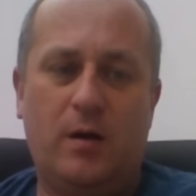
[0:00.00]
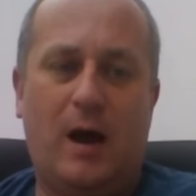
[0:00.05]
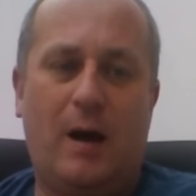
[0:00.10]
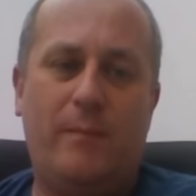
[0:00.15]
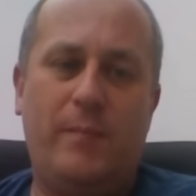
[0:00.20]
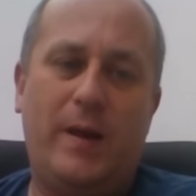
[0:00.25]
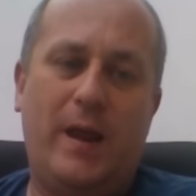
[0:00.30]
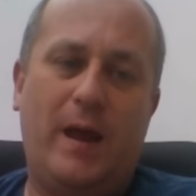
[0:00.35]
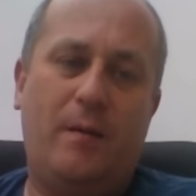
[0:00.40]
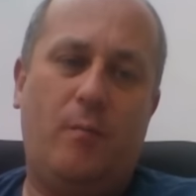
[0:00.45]

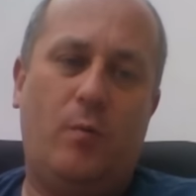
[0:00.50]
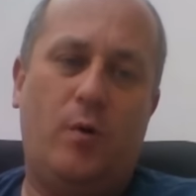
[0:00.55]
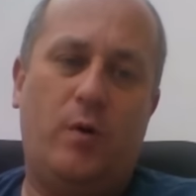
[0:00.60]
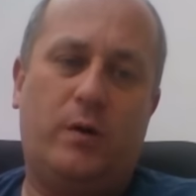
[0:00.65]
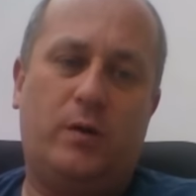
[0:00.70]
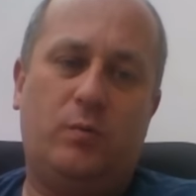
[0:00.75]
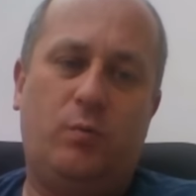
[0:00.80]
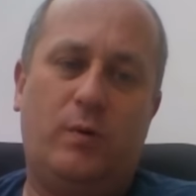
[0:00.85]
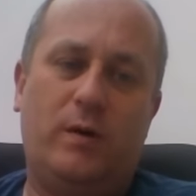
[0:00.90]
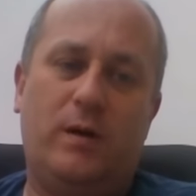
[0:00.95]
I'm
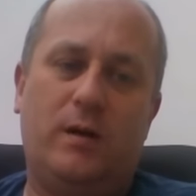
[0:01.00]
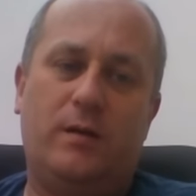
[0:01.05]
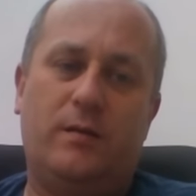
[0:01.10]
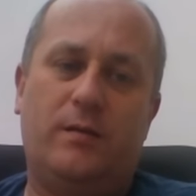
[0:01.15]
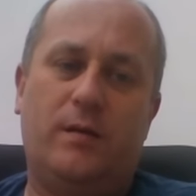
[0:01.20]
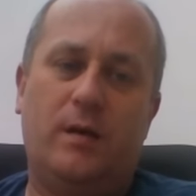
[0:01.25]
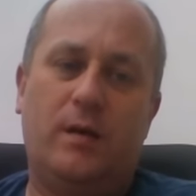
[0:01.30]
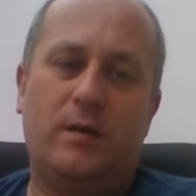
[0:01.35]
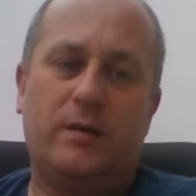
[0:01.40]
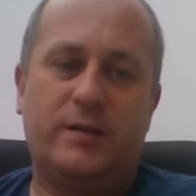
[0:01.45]
networked
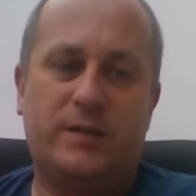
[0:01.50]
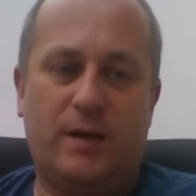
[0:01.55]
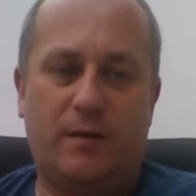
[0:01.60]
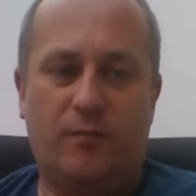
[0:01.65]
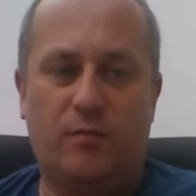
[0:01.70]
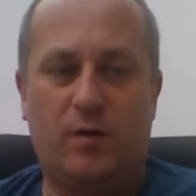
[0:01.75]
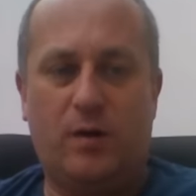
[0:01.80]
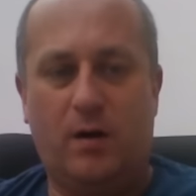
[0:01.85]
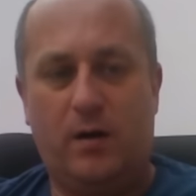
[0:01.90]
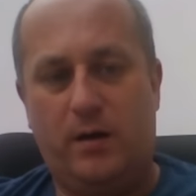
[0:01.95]
with
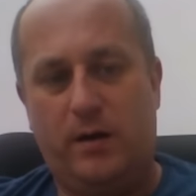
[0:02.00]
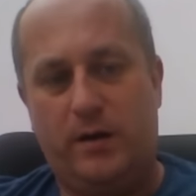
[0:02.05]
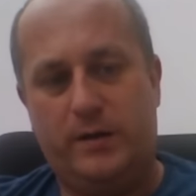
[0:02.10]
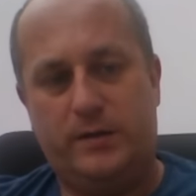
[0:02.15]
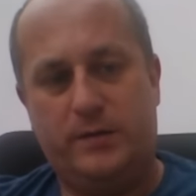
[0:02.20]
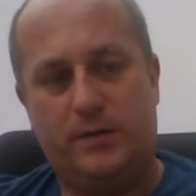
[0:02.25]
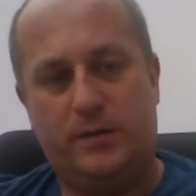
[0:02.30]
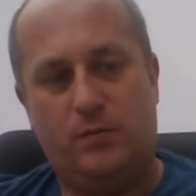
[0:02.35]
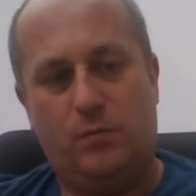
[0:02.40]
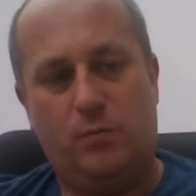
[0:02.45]
several
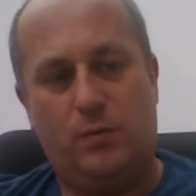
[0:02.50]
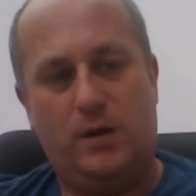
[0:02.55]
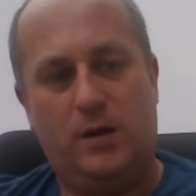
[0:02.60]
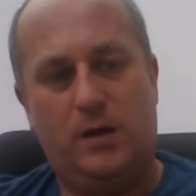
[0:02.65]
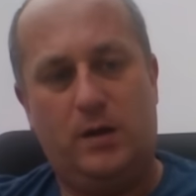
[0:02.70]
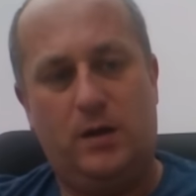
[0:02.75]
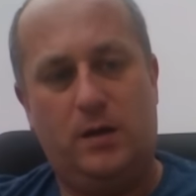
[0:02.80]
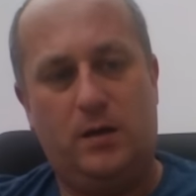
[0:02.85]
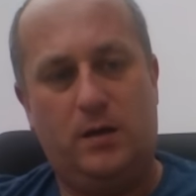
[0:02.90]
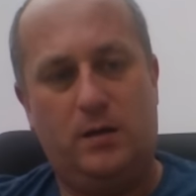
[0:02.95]
guys
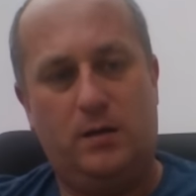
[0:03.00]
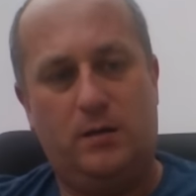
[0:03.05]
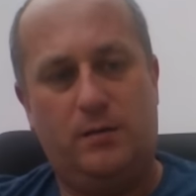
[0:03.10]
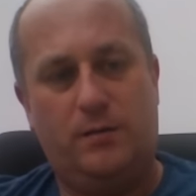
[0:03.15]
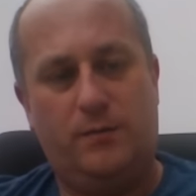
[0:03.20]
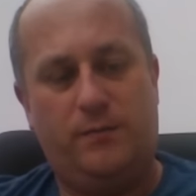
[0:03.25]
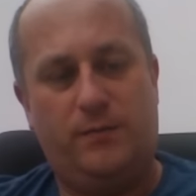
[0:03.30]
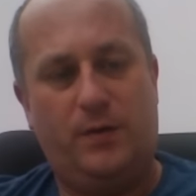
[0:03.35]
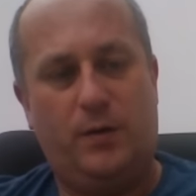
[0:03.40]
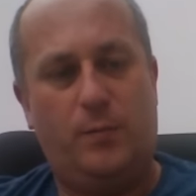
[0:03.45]
with
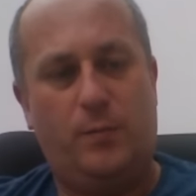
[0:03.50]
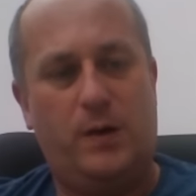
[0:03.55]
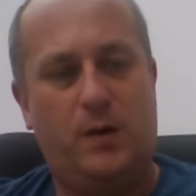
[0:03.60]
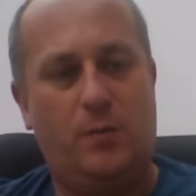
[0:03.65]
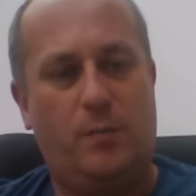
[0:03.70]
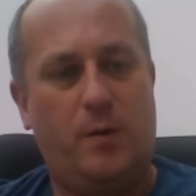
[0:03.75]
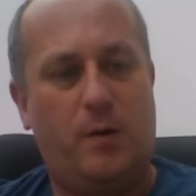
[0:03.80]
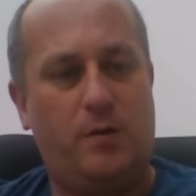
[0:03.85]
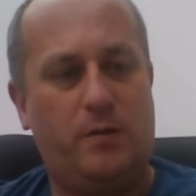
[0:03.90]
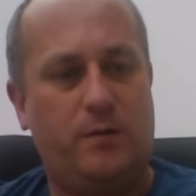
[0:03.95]

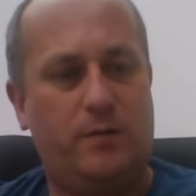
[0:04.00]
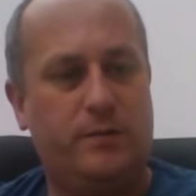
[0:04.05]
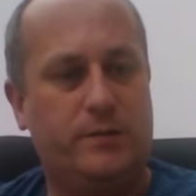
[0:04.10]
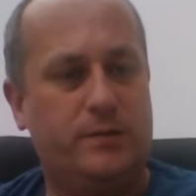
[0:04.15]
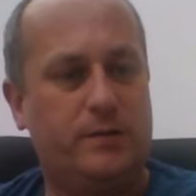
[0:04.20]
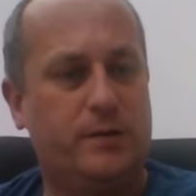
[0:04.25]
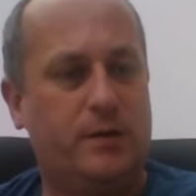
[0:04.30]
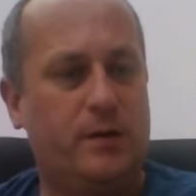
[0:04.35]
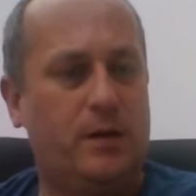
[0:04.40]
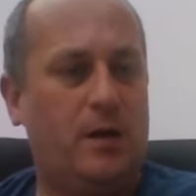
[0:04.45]
Filipino
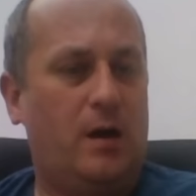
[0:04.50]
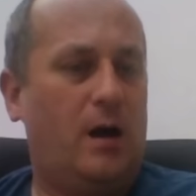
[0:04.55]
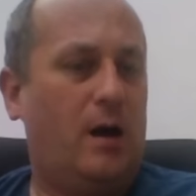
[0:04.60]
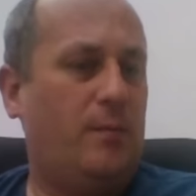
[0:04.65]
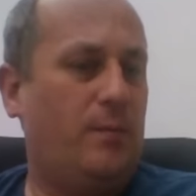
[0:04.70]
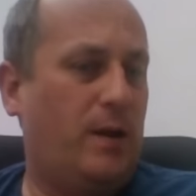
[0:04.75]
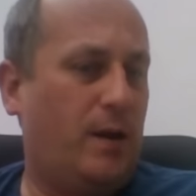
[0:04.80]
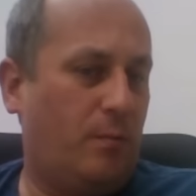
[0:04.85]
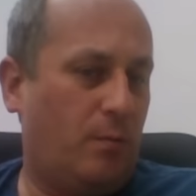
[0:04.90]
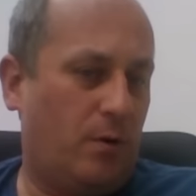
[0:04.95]
partners.
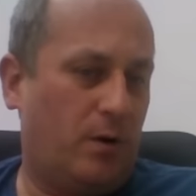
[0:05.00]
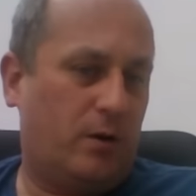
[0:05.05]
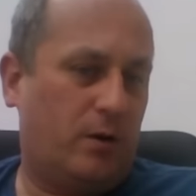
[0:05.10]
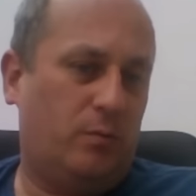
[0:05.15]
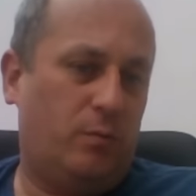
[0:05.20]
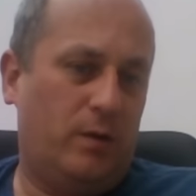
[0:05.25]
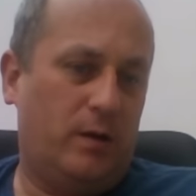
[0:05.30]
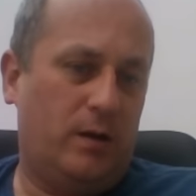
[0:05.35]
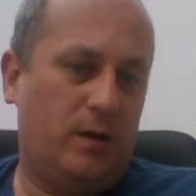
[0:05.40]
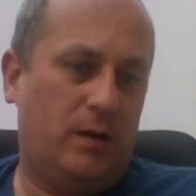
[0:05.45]
I'm
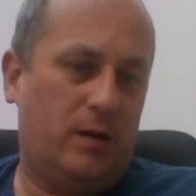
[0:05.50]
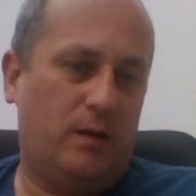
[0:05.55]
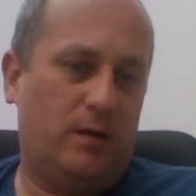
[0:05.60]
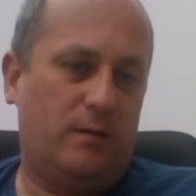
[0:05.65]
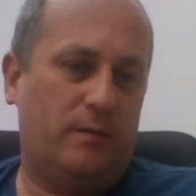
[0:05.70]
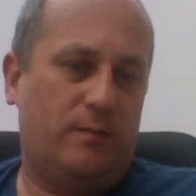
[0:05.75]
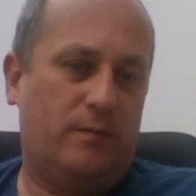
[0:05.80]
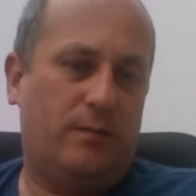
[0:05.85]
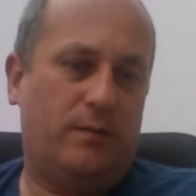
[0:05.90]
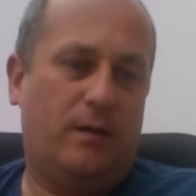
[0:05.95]
networked
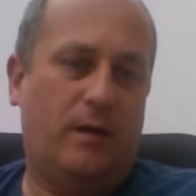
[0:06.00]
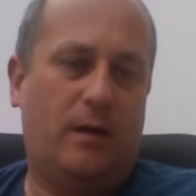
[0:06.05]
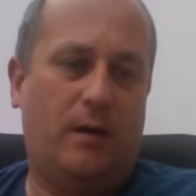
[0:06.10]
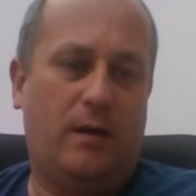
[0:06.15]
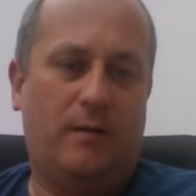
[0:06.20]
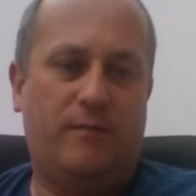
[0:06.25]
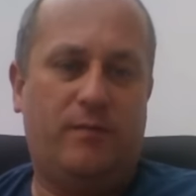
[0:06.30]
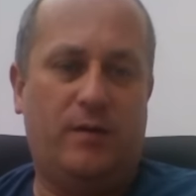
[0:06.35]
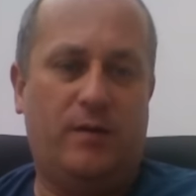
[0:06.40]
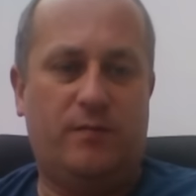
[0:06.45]
with
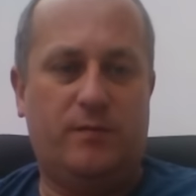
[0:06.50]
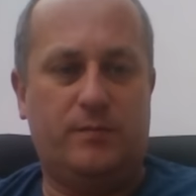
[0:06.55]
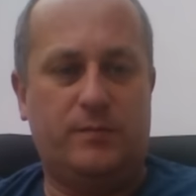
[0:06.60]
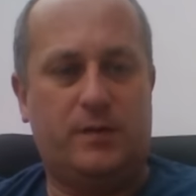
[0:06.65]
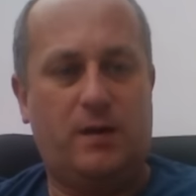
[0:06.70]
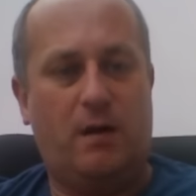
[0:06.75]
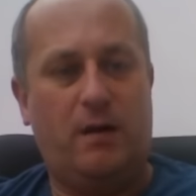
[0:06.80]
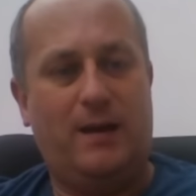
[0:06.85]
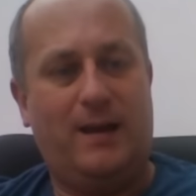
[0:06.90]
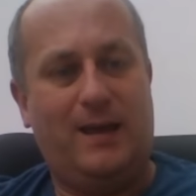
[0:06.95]
a friend from
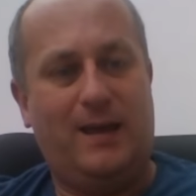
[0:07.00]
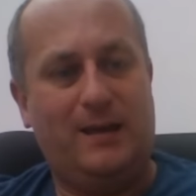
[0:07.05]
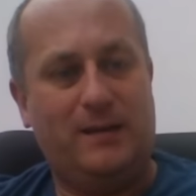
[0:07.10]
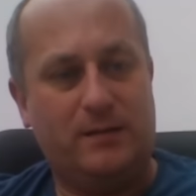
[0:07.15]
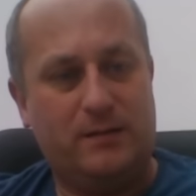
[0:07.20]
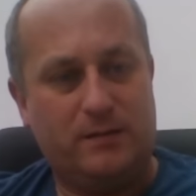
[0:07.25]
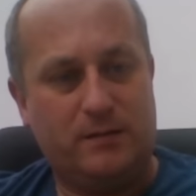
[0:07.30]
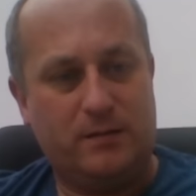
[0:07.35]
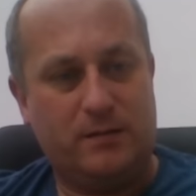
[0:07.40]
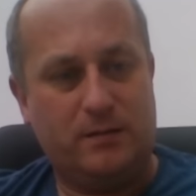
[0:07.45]

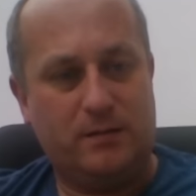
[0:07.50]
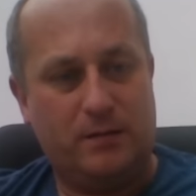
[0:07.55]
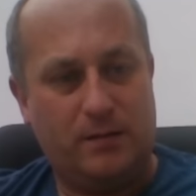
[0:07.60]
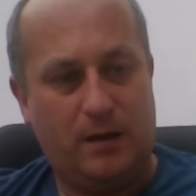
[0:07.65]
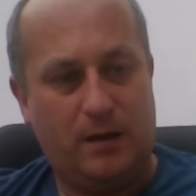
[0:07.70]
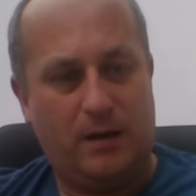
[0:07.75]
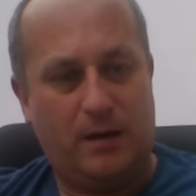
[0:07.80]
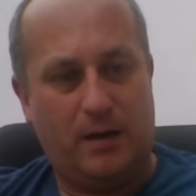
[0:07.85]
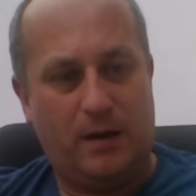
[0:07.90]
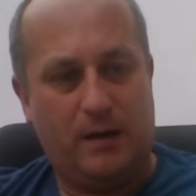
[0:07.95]
Thailand
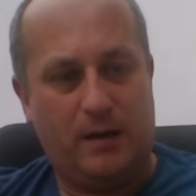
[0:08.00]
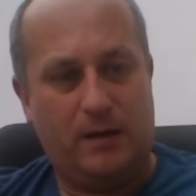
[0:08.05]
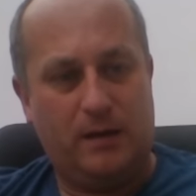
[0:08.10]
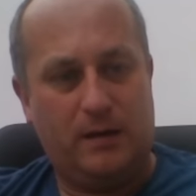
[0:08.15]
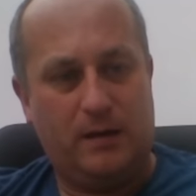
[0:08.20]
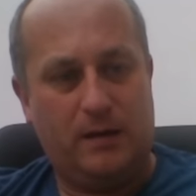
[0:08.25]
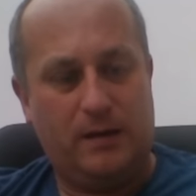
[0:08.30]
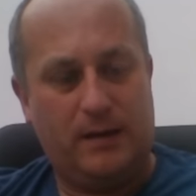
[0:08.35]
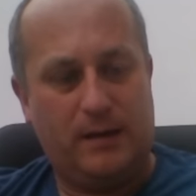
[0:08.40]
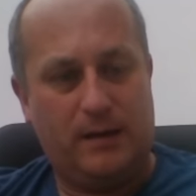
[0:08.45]

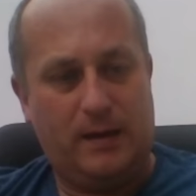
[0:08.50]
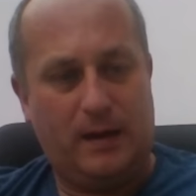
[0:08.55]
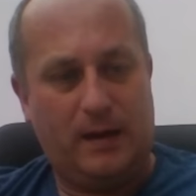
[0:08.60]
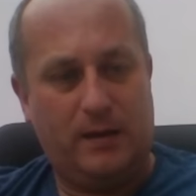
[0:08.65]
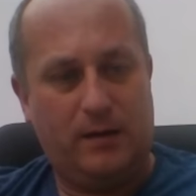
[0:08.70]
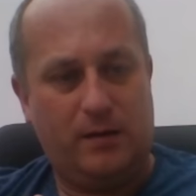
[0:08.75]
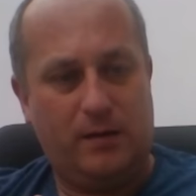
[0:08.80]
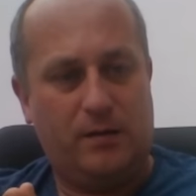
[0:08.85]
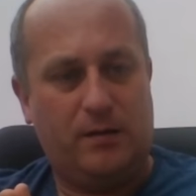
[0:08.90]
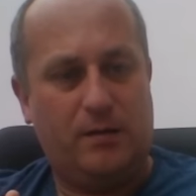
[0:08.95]
uh,
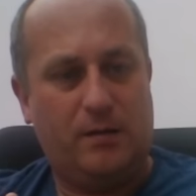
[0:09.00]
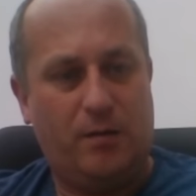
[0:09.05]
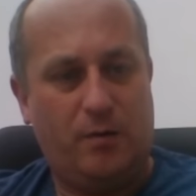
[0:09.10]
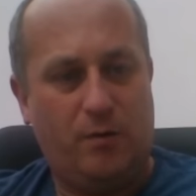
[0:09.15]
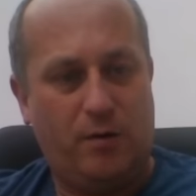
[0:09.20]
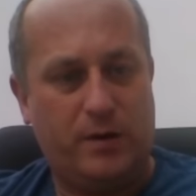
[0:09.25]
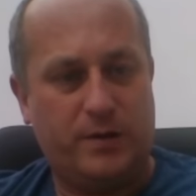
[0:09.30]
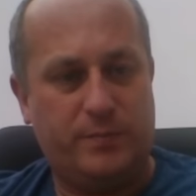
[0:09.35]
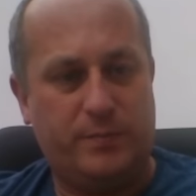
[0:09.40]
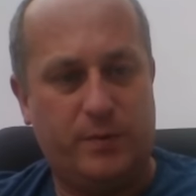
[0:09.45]
and
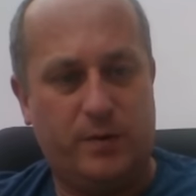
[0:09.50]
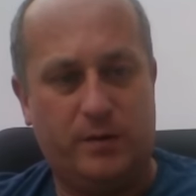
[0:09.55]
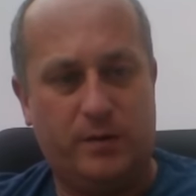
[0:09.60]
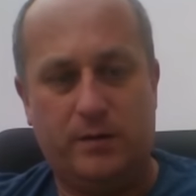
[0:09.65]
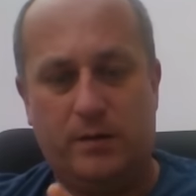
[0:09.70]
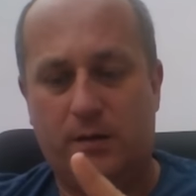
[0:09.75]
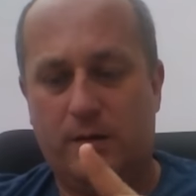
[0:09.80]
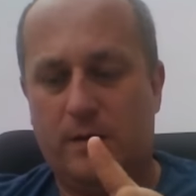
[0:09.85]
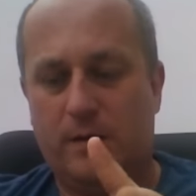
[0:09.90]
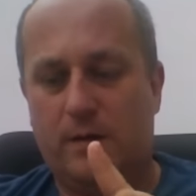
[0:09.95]
her
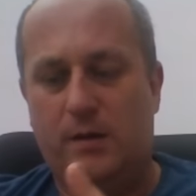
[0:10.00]
husband.